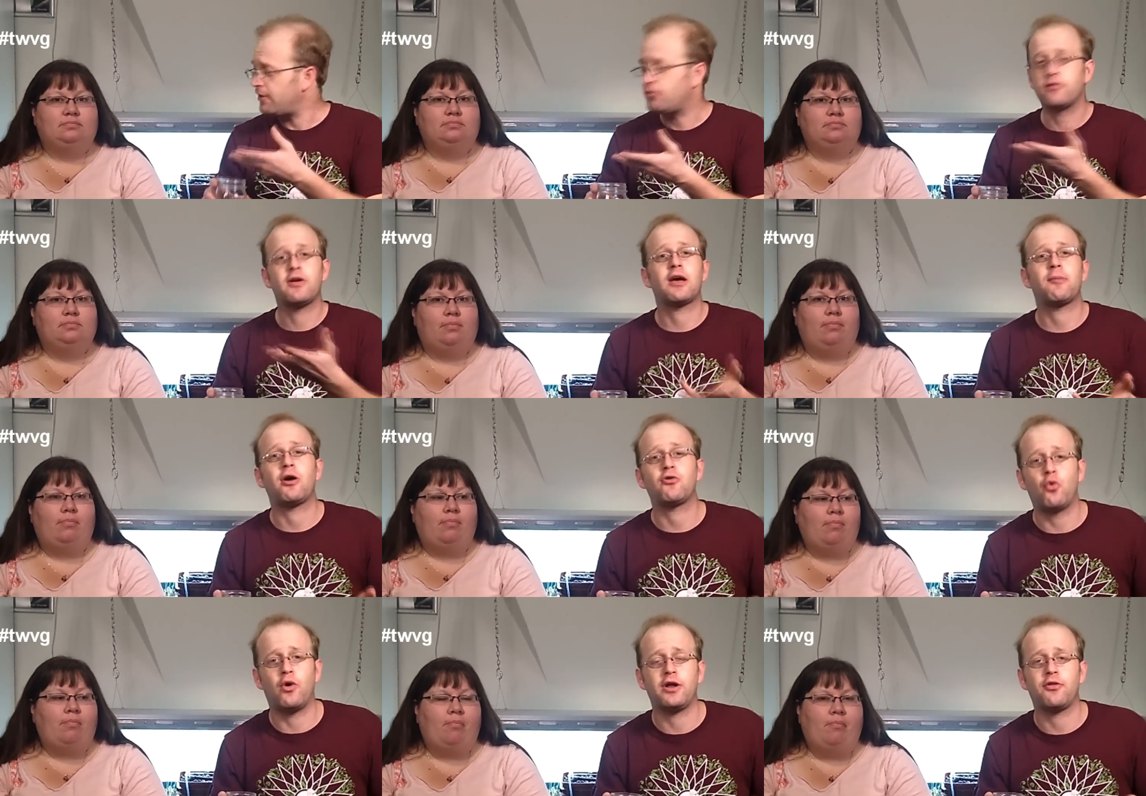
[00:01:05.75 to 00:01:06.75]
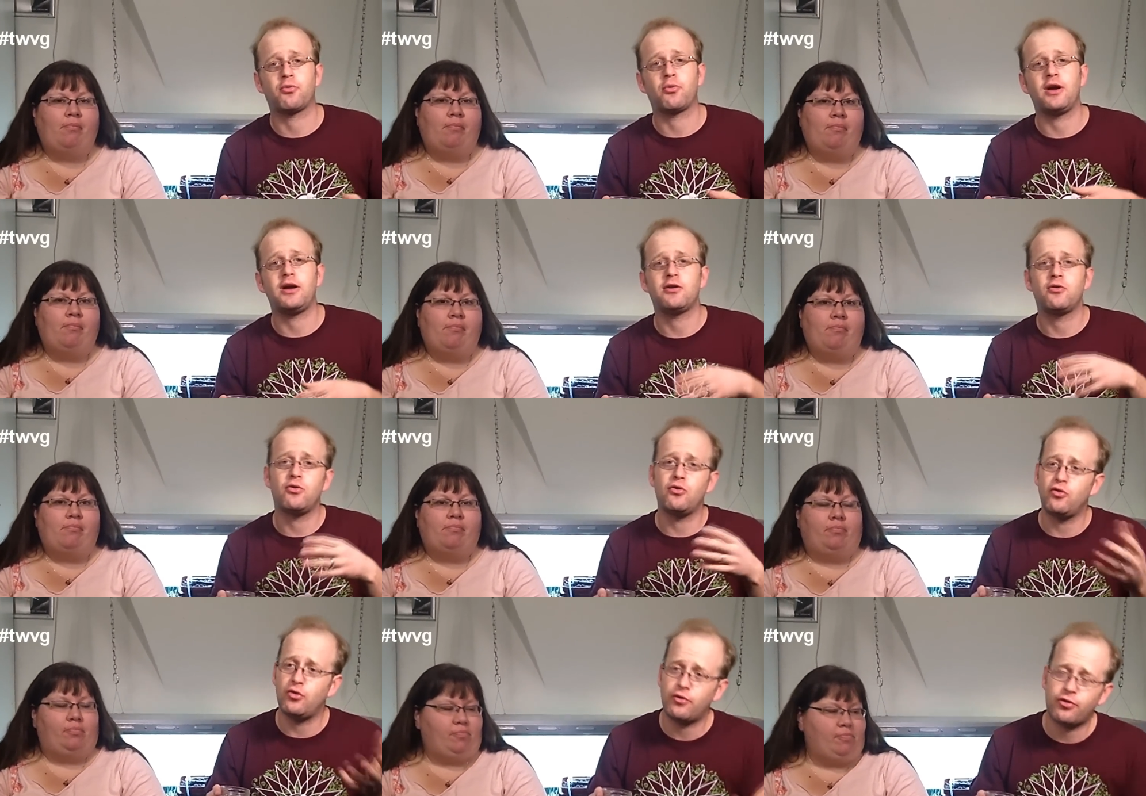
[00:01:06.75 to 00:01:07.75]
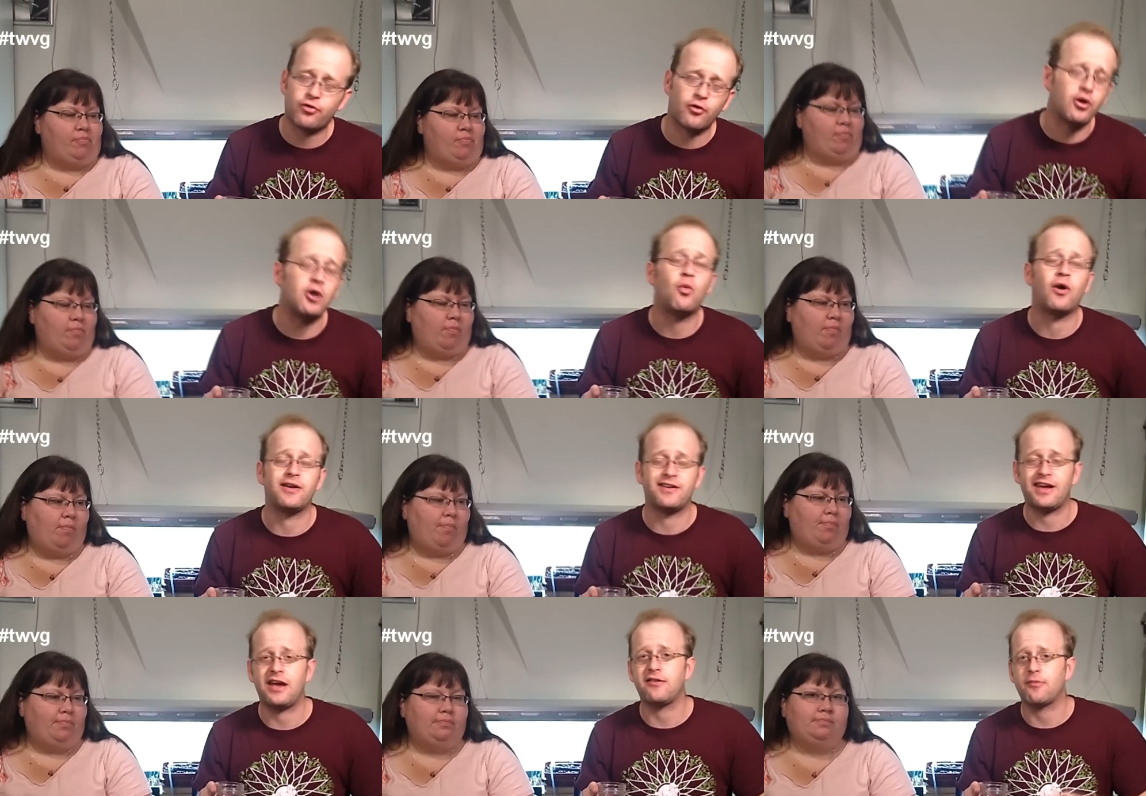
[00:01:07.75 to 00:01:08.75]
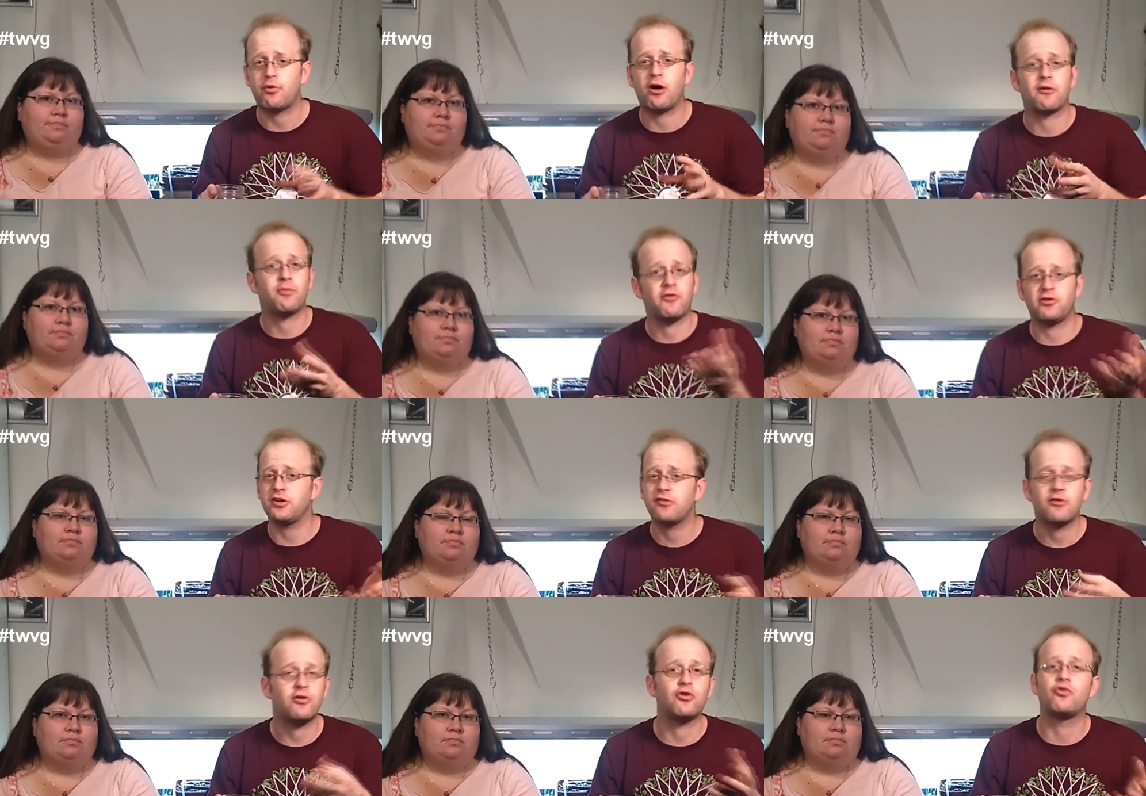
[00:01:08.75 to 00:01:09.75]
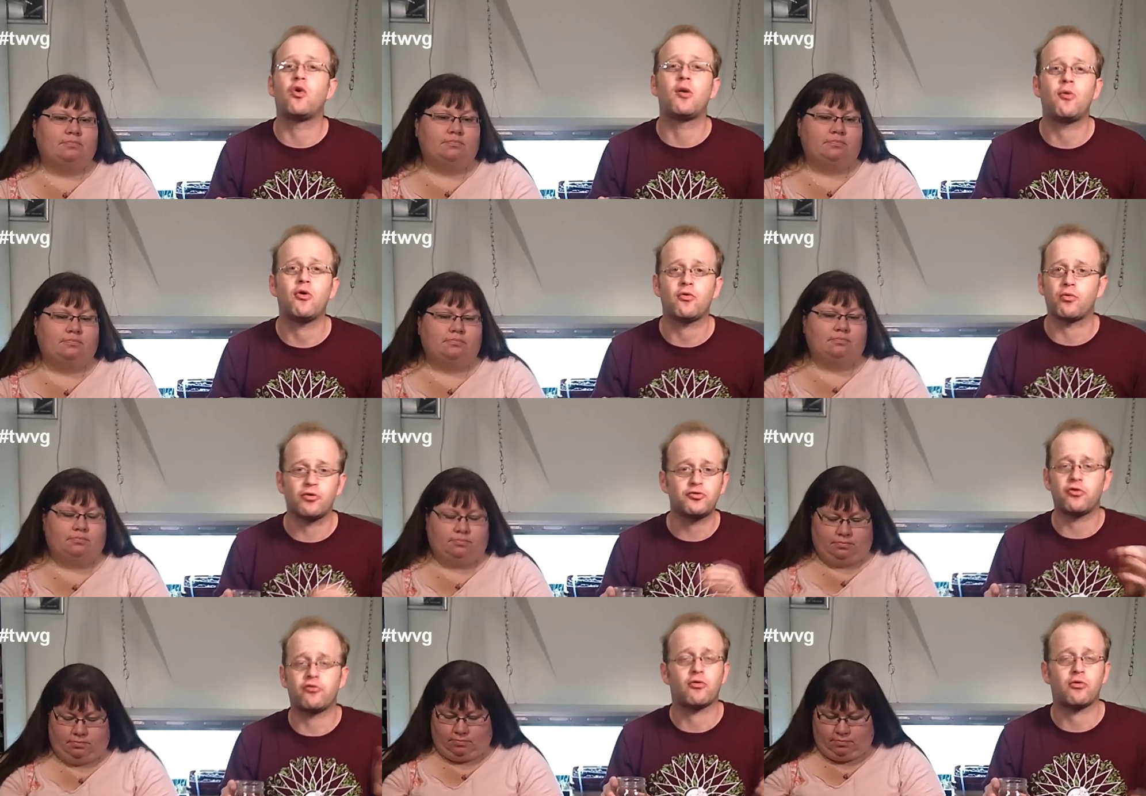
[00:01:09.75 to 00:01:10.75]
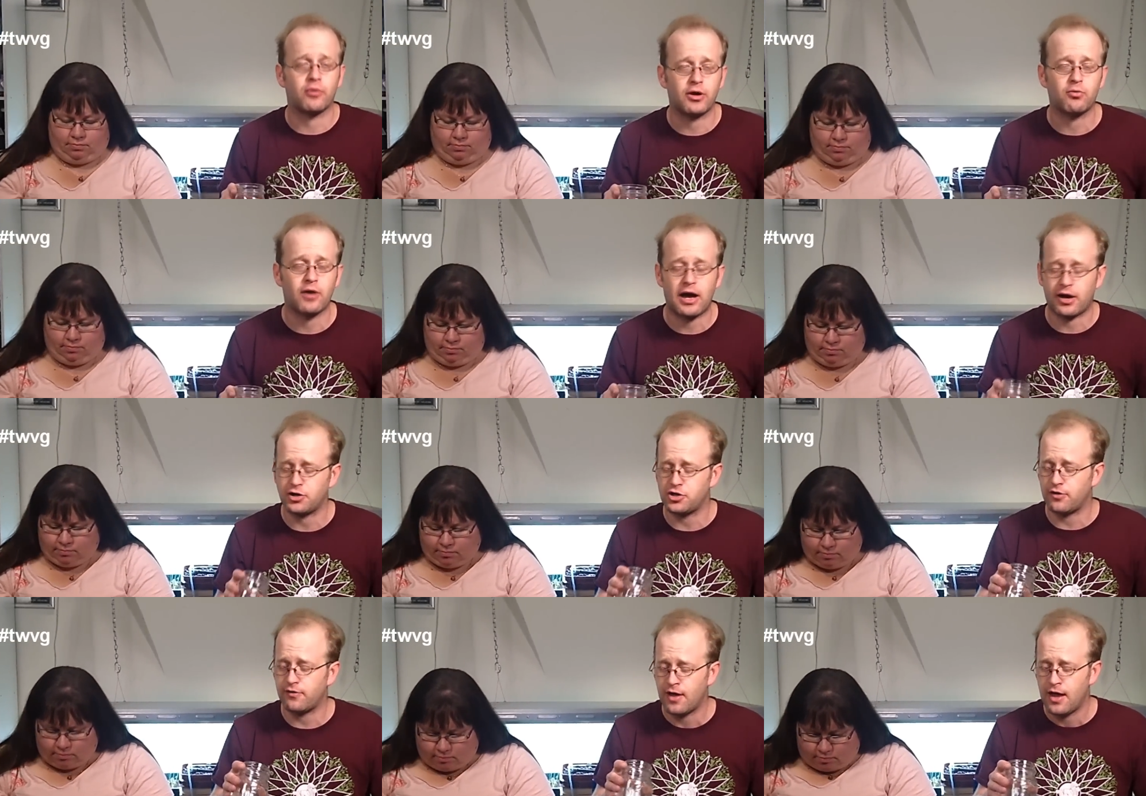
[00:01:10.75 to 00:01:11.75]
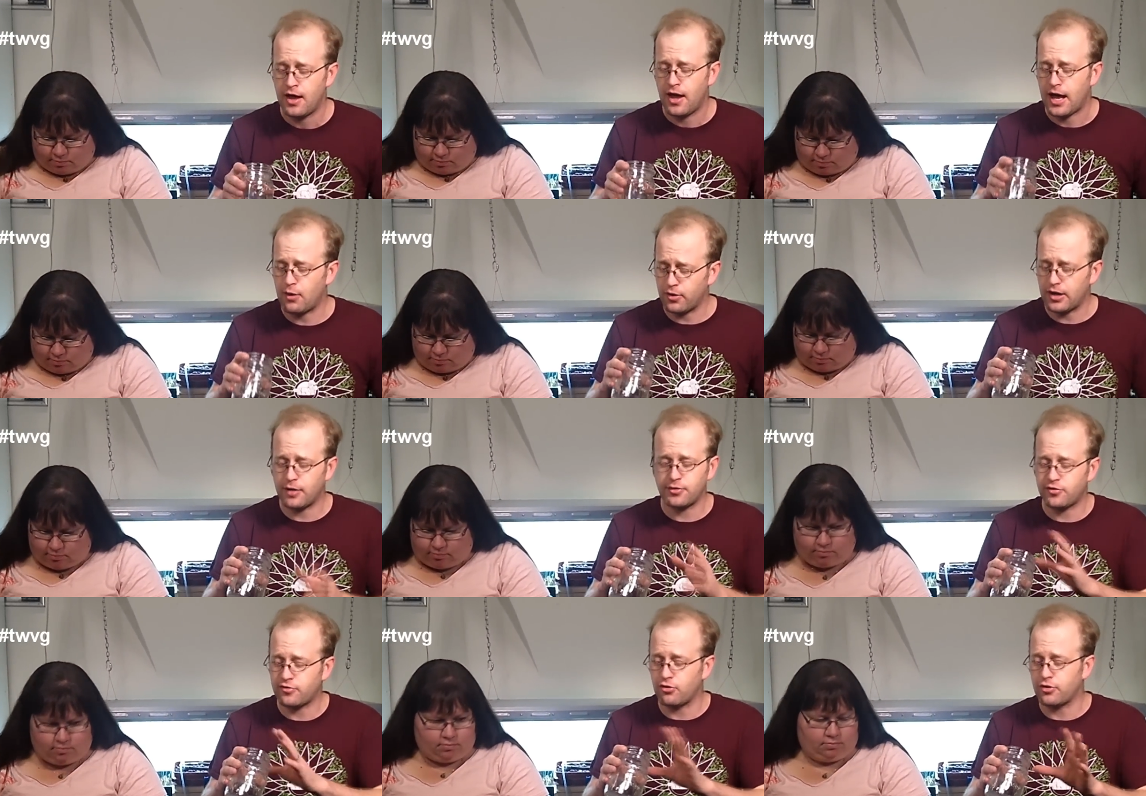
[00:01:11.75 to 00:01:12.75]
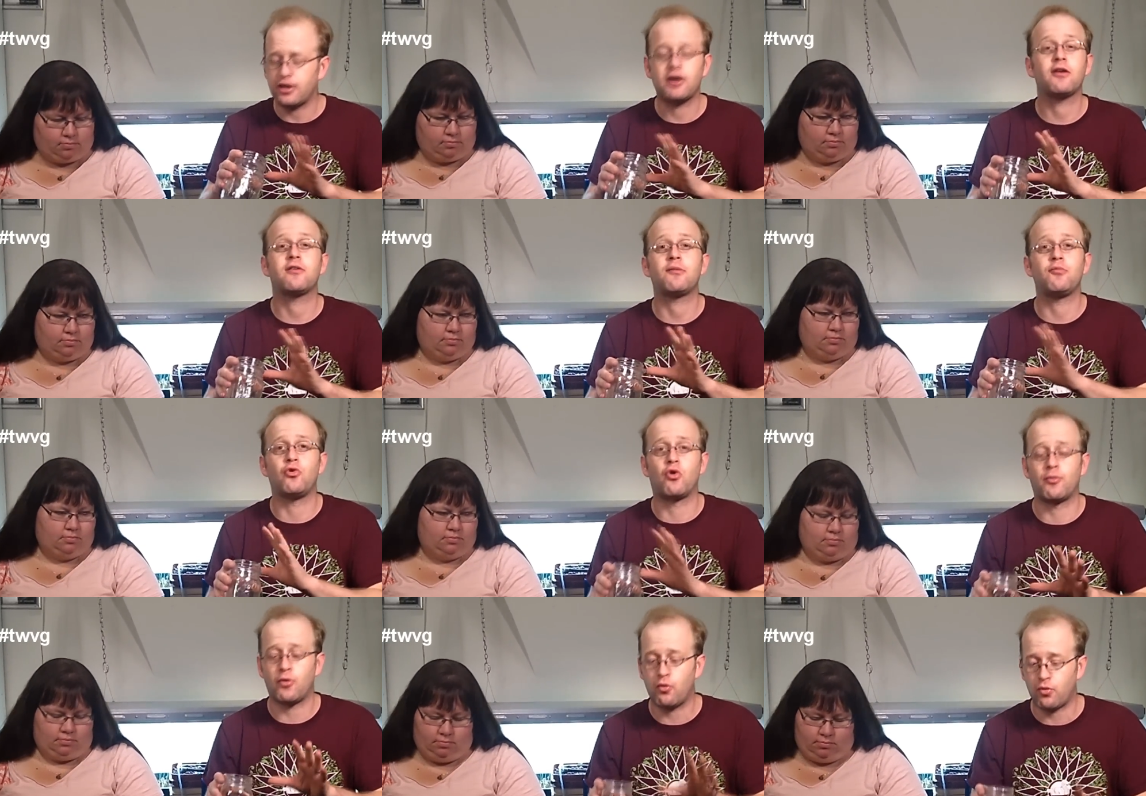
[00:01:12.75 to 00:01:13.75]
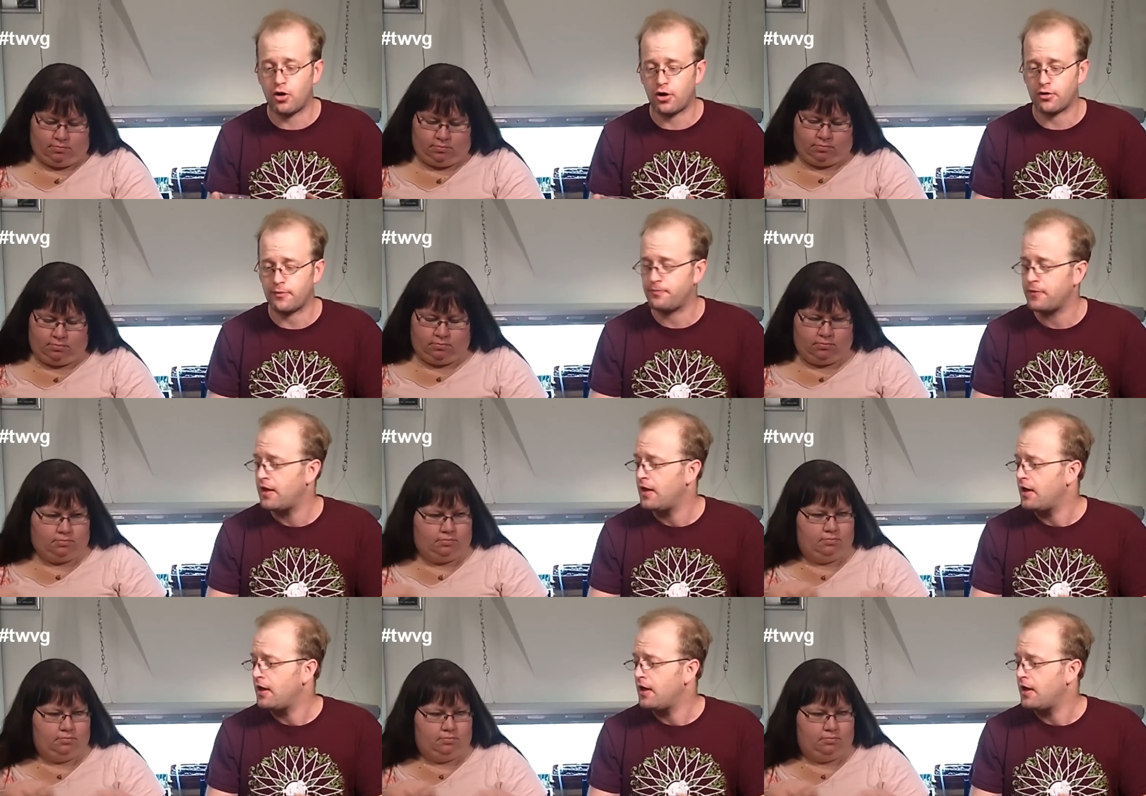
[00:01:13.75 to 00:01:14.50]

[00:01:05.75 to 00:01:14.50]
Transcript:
Speaker 1: These will take about 23 to 31 days approximately. They're just like your normal grocery store red radishes, and we got them just soaking in some normal water.